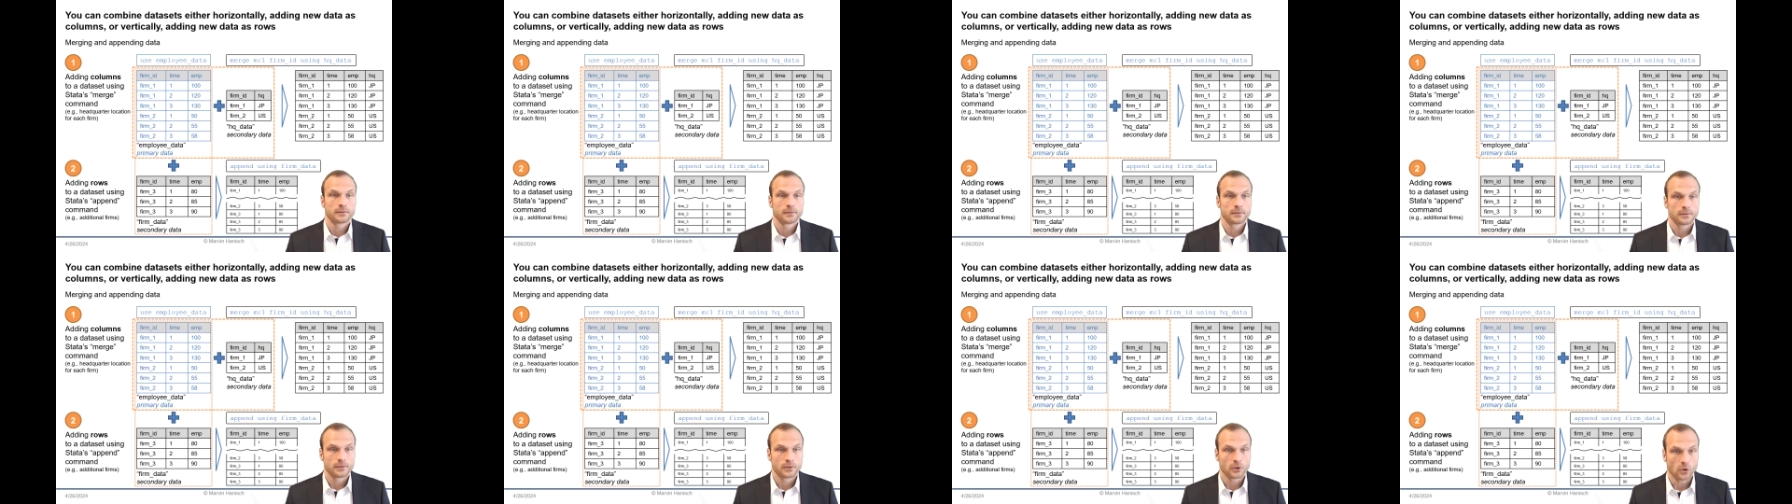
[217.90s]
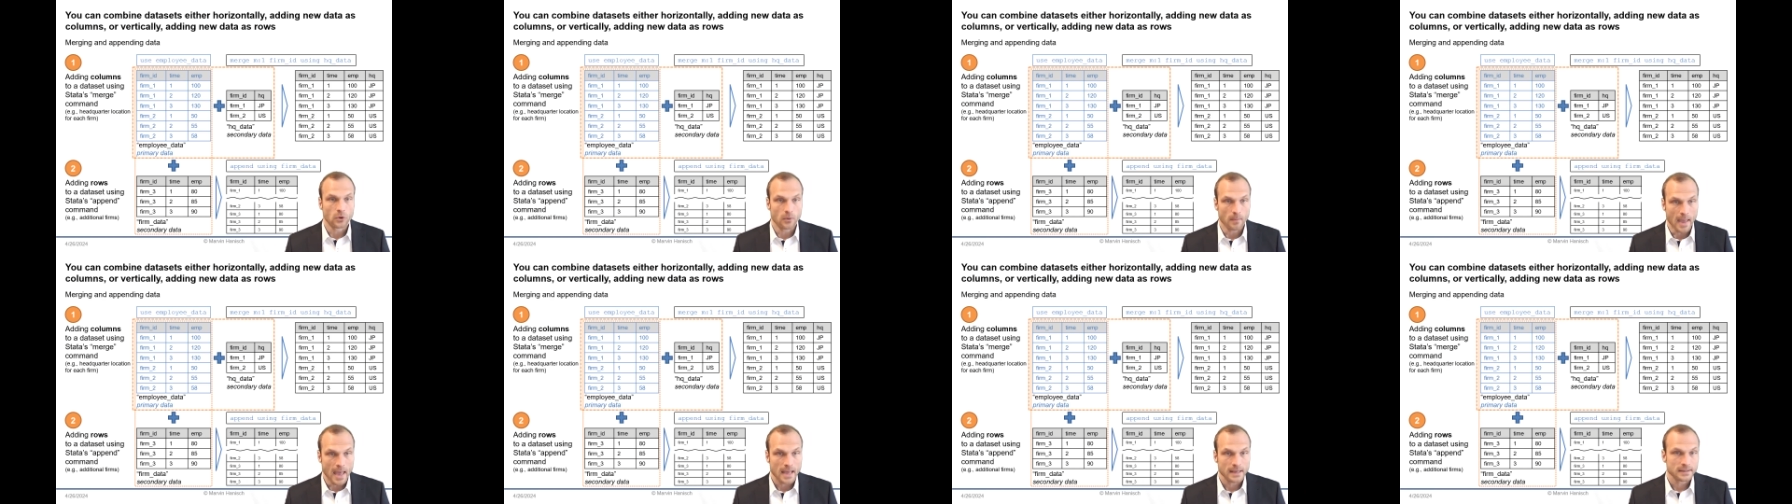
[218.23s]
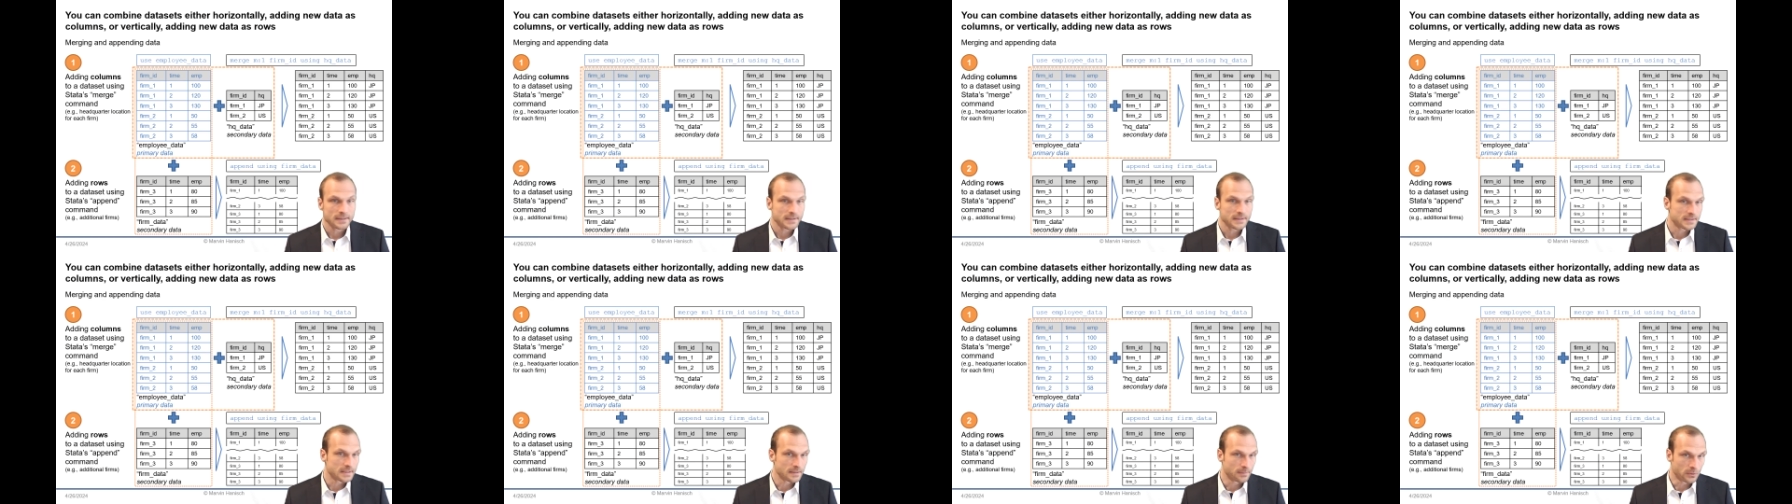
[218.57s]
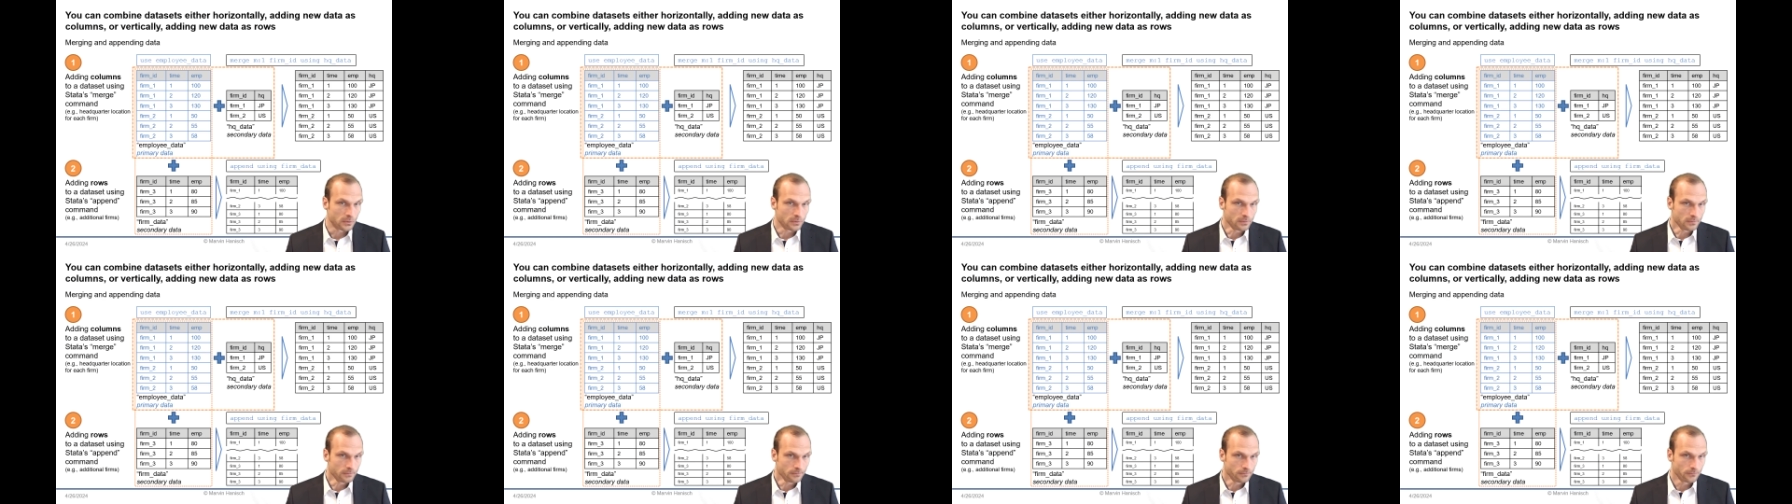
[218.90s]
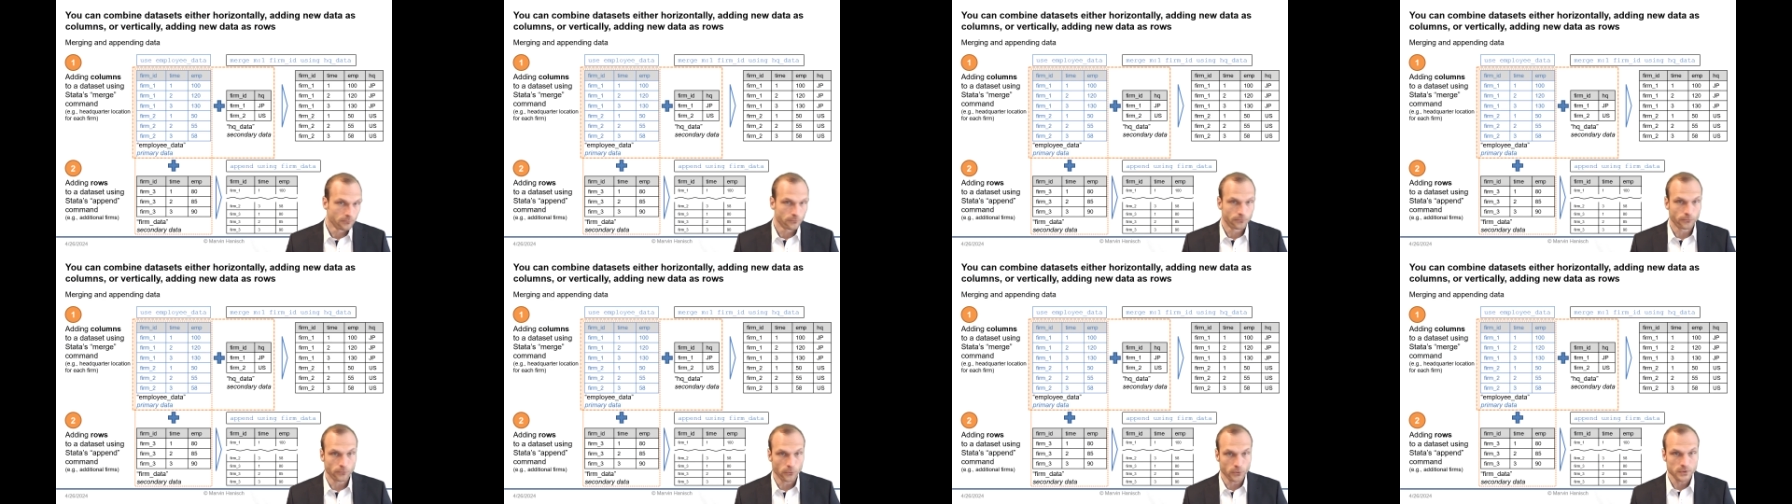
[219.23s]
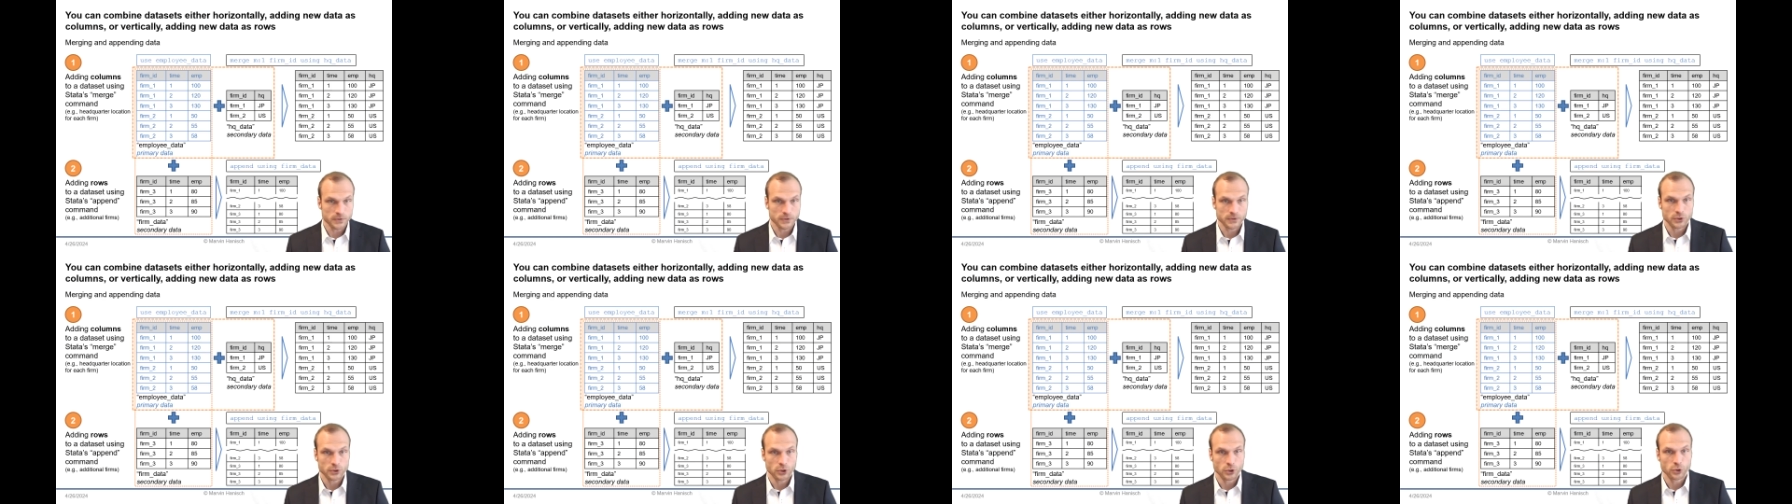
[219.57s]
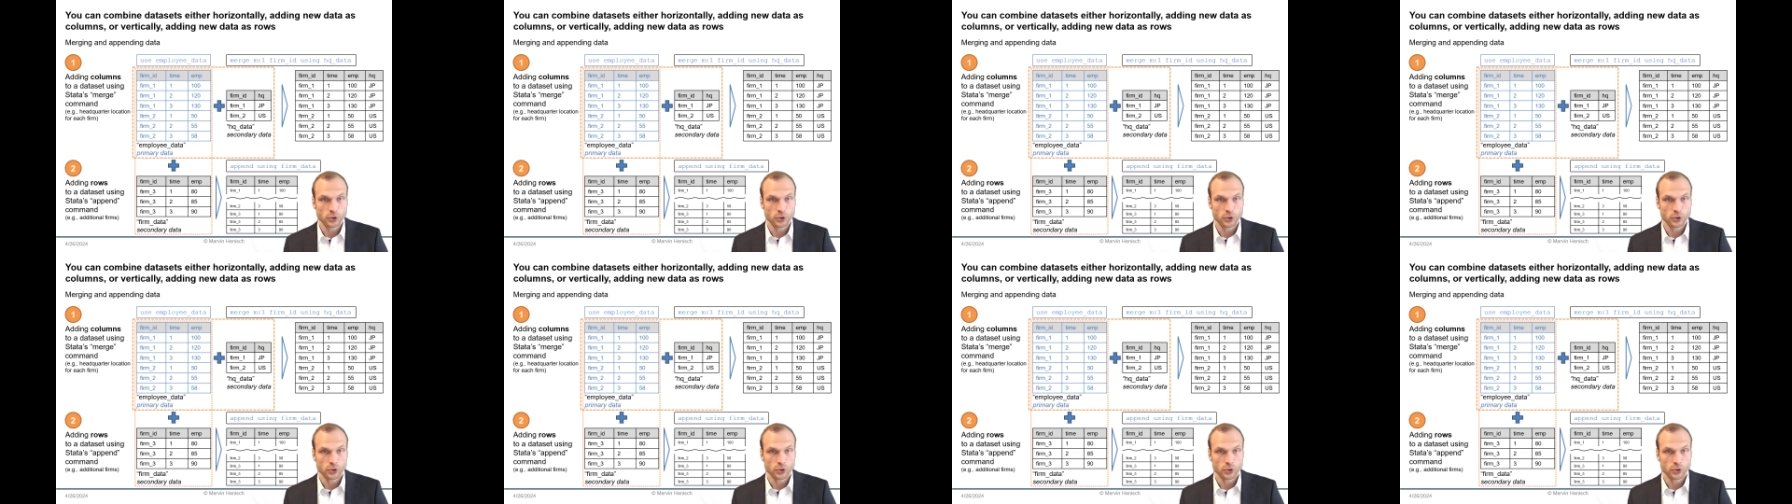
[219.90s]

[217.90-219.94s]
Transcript: The command is simple. First,